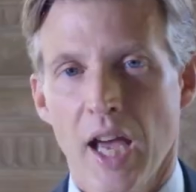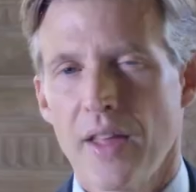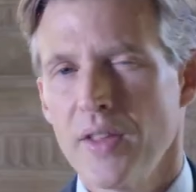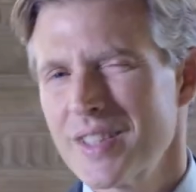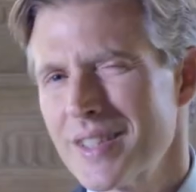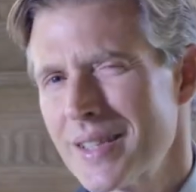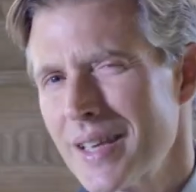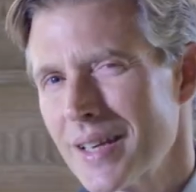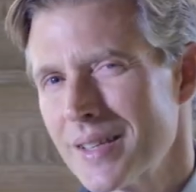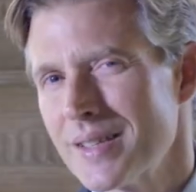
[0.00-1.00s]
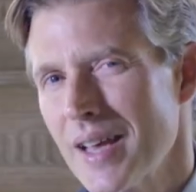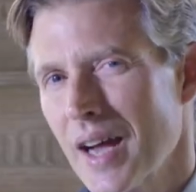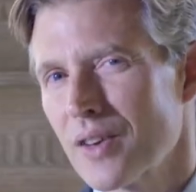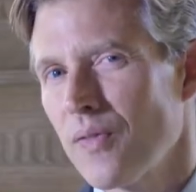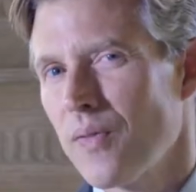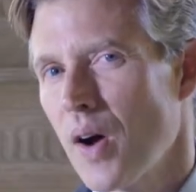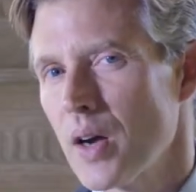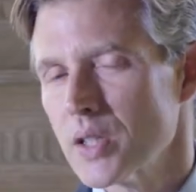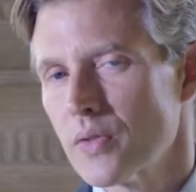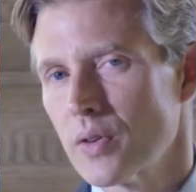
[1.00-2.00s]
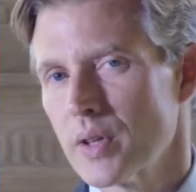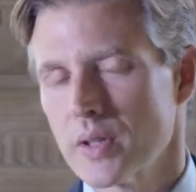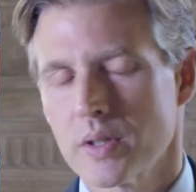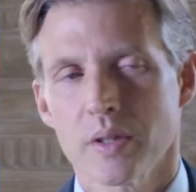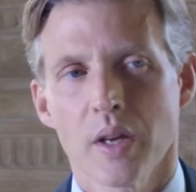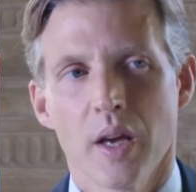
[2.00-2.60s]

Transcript: and this is the exact phosphorus